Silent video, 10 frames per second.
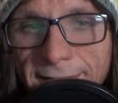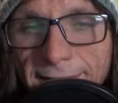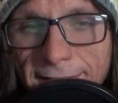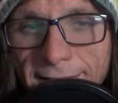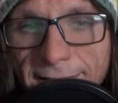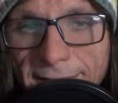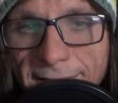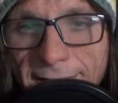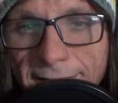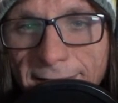uh,
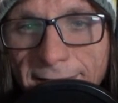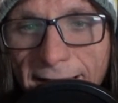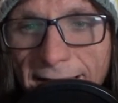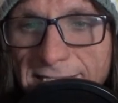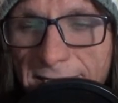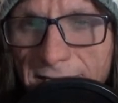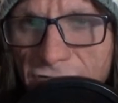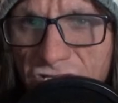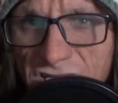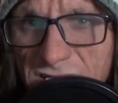I guess then
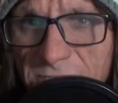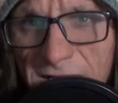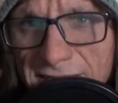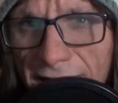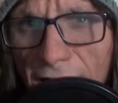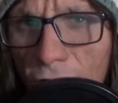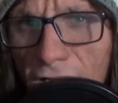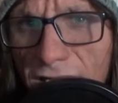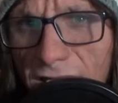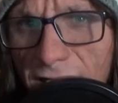just inspecting how
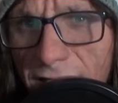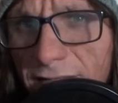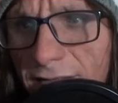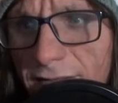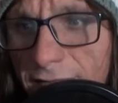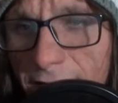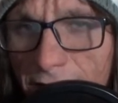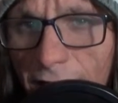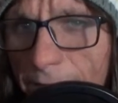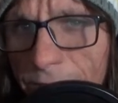good the
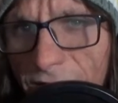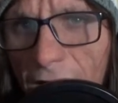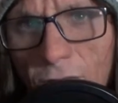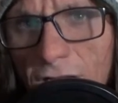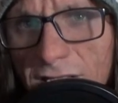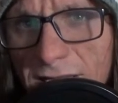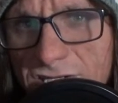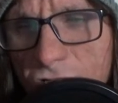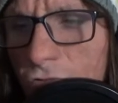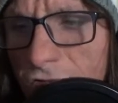yeah, how good the
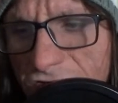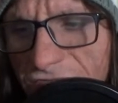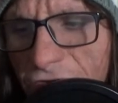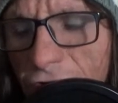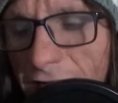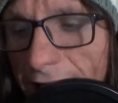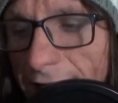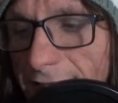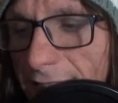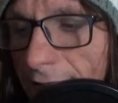school's food is.